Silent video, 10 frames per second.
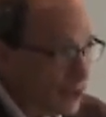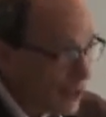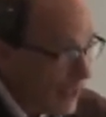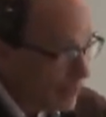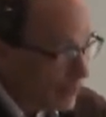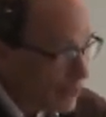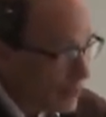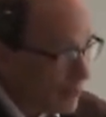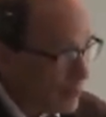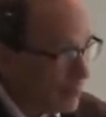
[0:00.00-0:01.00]

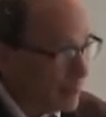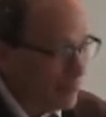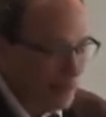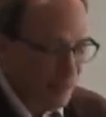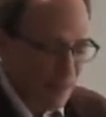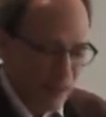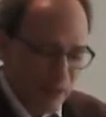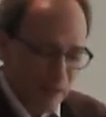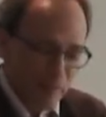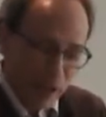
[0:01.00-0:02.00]
challenging,
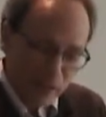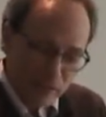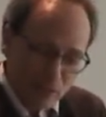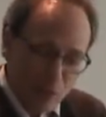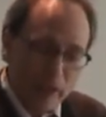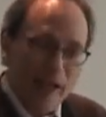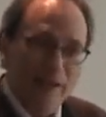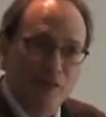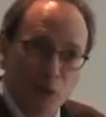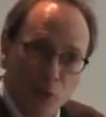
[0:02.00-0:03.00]
but when I
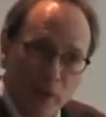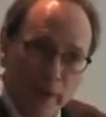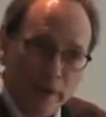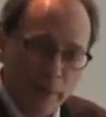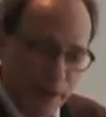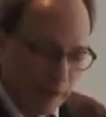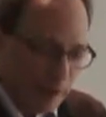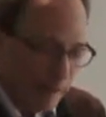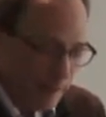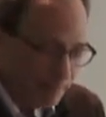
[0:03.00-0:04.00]
do hit the big
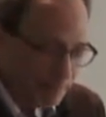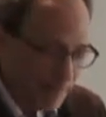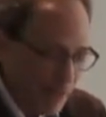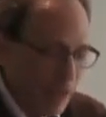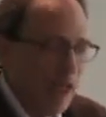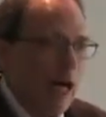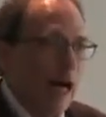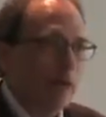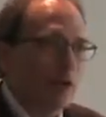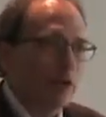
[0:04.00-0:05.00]
time,
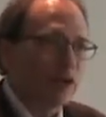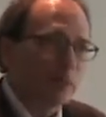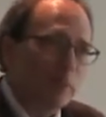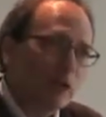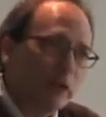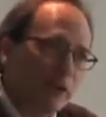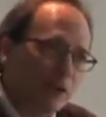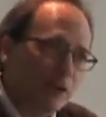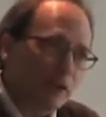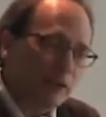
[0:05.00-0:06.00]
I will
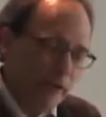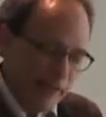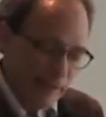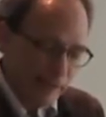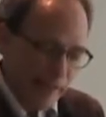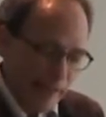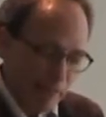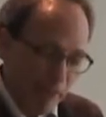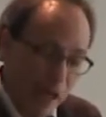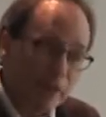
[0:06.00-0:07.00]
experience it as a
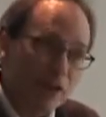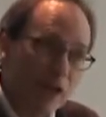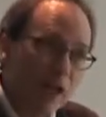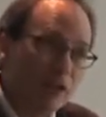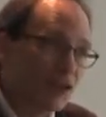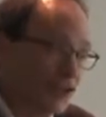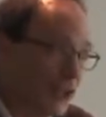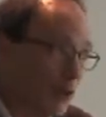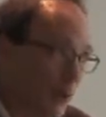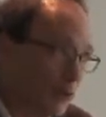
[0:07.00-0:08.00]
montage
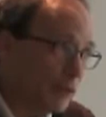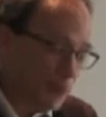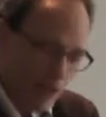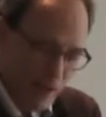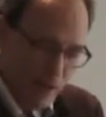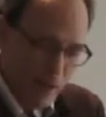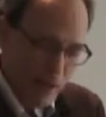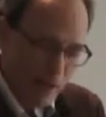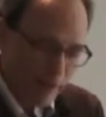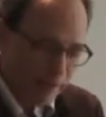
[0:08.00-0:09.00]
sequence
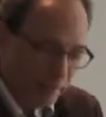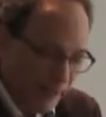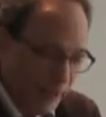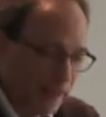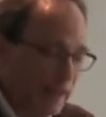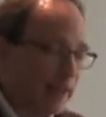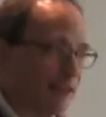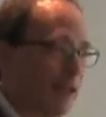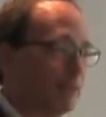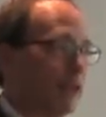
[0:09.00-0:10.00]
of me
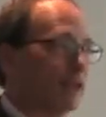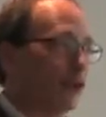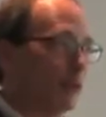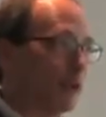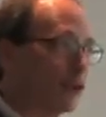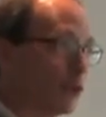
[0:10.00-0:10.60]
accepting numerous